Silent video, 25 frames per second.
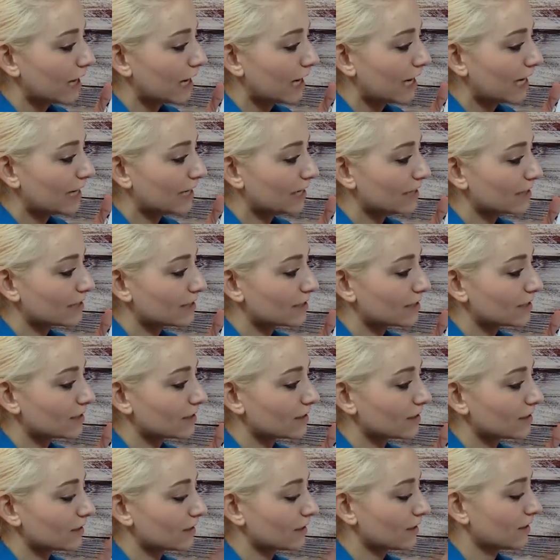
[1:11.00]
8.
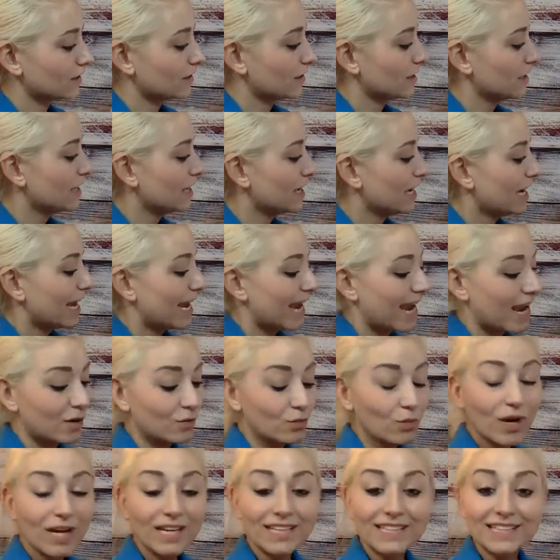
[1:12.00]

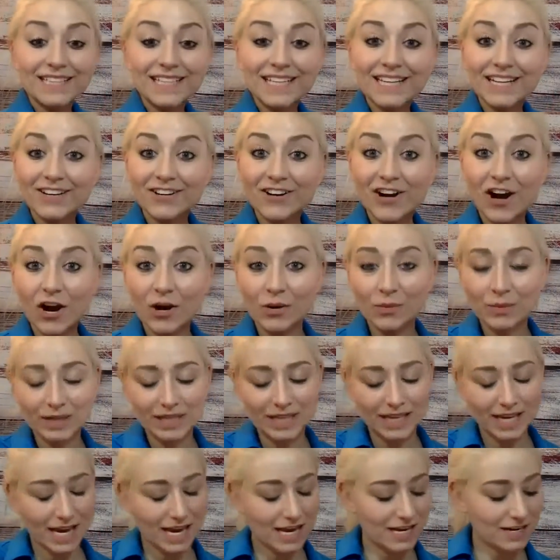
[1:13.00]
And what year are
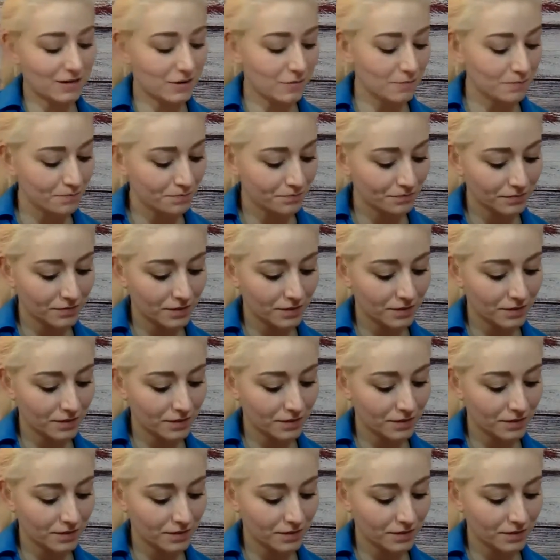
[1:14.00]
we in?